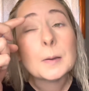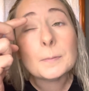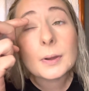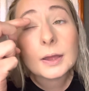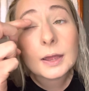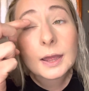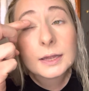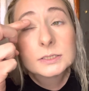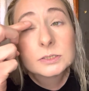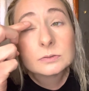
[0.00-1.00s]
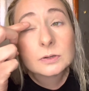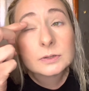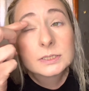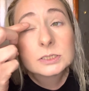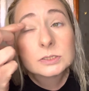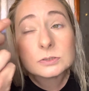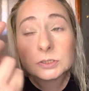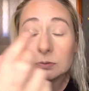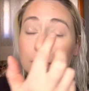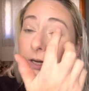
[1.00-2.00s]
but I do notice you
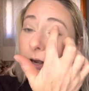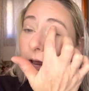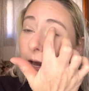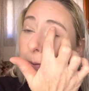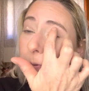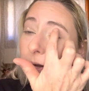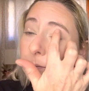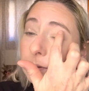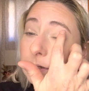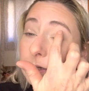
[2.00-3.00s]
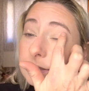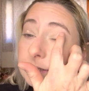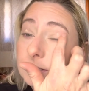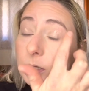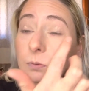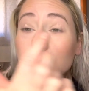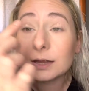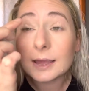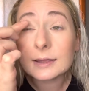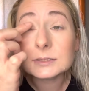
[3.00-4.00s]
do need an eye primer because they don't
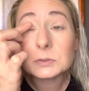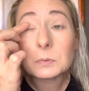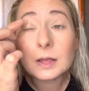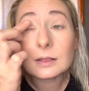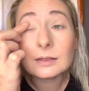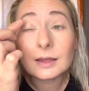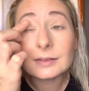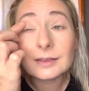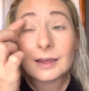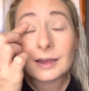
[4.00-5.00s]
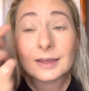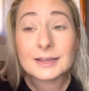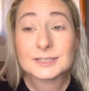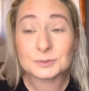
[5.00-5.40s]
last well on the eyes